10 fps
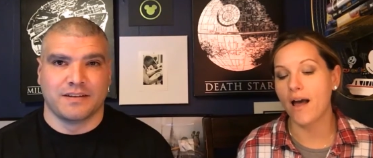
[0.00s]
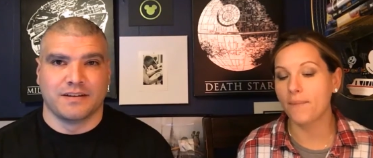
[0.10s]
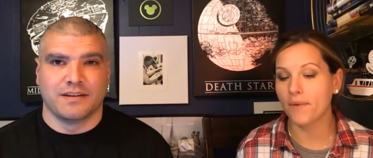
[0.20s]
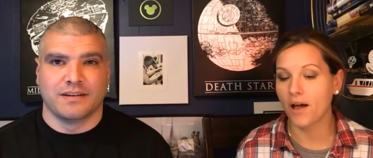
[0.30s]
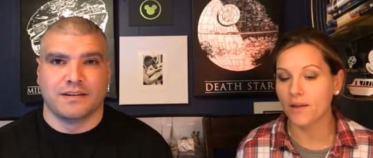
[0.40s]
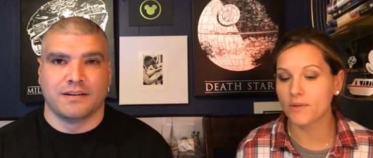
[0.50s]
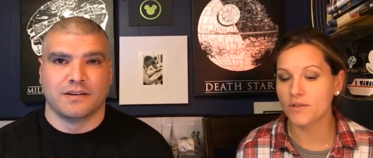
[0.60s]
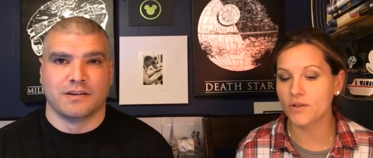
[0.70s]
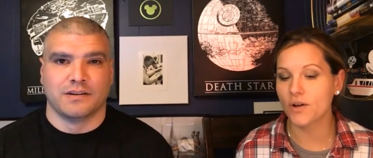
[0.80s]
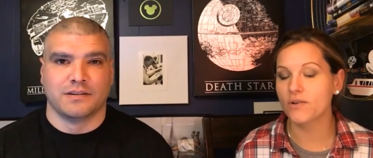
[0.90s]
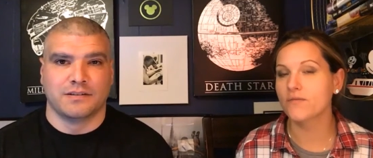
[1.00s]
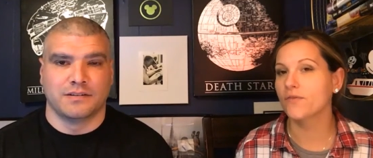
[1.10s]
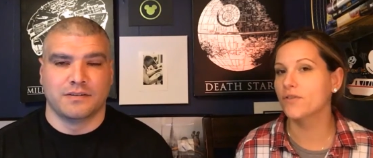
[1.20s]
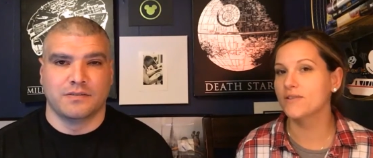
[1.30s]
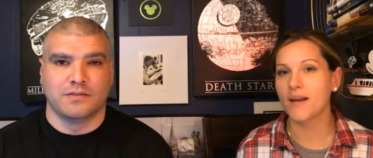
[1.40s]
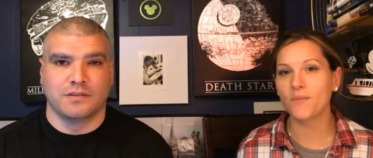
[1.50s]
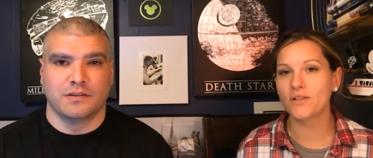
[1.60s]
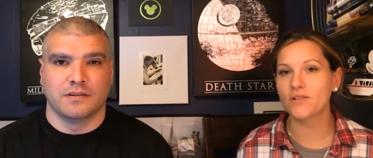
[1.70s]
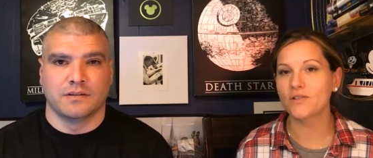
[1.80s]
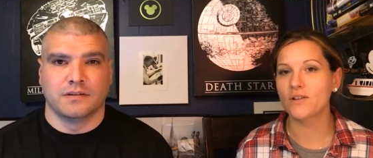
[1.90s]
Speaker 1: uh, Hollywood Studios, for the same
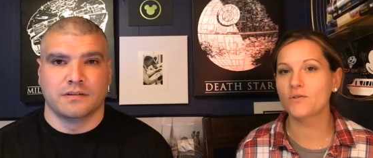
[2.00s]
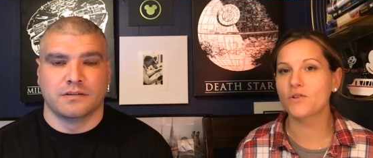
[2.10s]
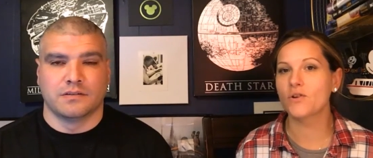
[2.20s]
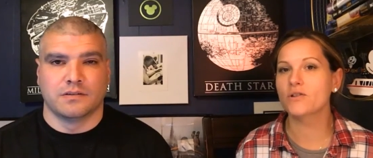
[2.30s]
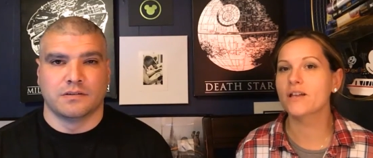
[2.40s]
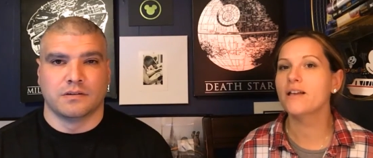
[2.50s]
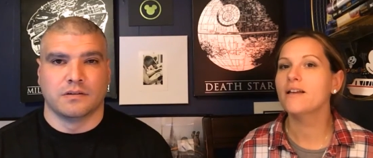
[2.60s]
reasons that you chose.